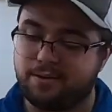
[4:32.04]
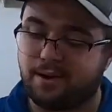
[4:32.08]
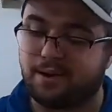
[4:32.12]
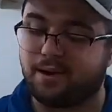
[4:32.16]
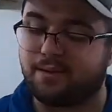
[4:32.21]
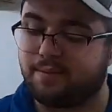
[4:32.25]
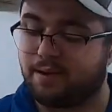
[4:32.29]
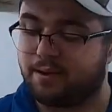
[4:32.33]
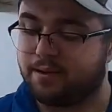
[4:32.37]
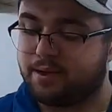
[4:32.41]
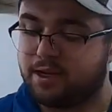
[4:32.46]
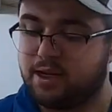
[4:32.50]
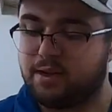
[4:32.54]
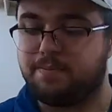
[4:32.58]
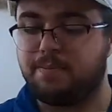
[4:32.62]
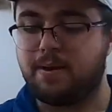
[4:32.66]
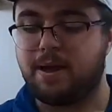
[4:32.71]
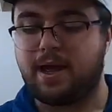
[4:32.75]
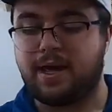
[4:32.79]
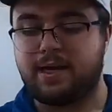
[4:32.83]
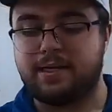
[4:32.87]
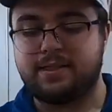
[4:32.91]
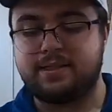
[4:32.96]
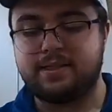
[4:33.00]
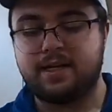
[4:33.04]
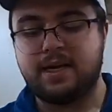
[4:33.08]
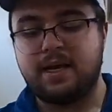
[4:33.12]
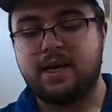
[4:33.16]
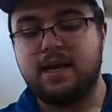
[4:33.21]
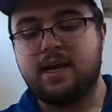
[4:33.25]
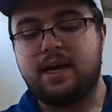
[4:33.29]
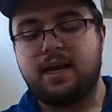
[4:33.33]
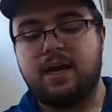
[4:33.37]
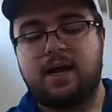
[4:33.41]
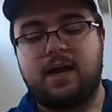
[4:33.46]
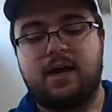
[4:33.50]
we talking about knee pads?
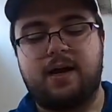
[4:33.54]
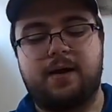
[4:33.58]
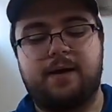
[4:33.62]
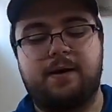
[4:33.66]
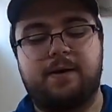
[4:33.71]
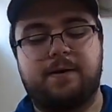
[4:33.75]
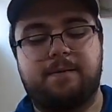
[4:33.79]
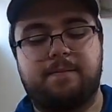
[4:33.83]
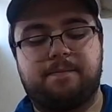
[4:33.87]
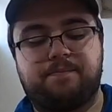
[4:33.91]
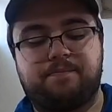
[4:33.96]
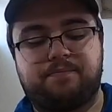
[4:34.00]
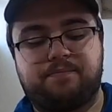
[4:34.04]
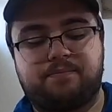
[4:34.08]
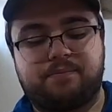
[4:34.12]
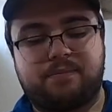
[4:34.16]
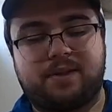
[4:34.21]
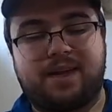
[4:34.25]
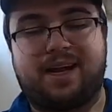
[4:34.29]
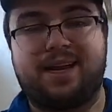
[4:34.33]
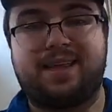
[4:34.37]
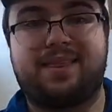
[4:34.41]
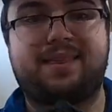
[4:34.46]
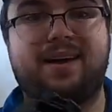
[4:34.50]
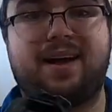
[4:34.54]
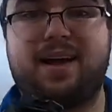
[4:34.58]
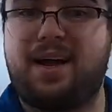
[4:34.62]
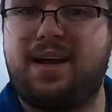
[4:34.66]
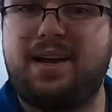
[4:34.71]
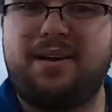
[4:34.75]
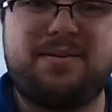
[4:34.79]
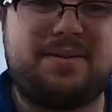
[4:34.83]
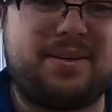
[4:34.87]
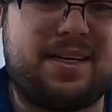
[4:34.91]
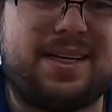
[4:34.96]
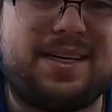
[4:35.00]
I thought,
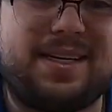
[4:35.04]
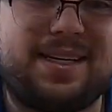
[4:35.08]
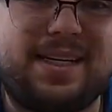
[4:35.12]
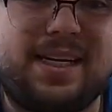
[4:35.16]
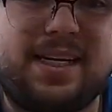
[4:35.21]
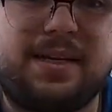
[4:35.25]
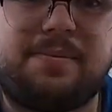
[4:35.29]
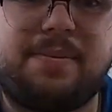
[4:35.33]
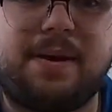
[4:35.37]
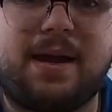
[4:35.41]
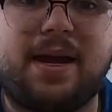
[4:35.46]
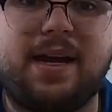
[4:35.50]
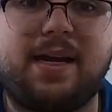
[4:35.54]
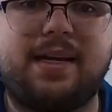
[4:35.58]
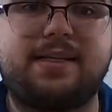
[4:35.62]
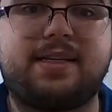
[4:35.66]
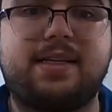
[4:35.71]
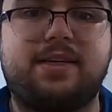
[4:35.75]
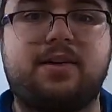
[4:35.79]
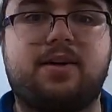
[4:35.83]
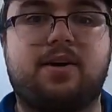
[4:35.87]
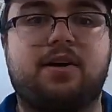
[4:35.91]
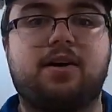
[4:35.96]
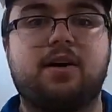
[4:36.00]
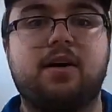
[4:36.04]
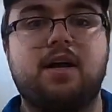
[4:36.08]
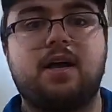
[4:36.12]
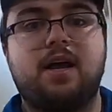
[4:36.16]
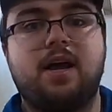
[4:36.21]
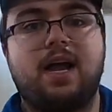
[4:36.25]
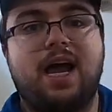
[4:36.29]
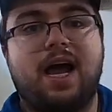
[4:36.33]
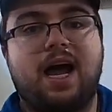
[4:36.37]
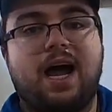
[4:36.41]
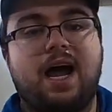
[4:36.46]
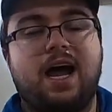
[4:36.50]
I don't need knee pads at all.
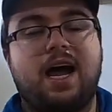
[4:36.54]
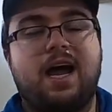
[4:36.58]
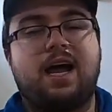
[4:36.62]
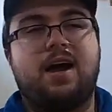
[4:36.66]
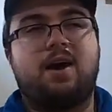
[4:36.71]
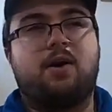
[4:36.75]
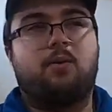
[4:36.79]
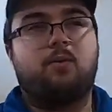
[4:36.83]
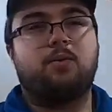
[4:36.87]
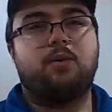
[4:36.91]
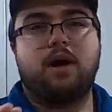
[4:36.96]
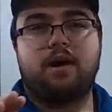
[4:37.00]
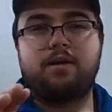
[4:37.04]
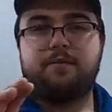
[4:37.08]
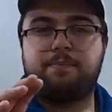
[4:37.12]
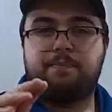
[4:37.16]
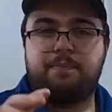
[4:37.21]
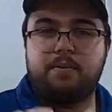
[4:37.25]
When I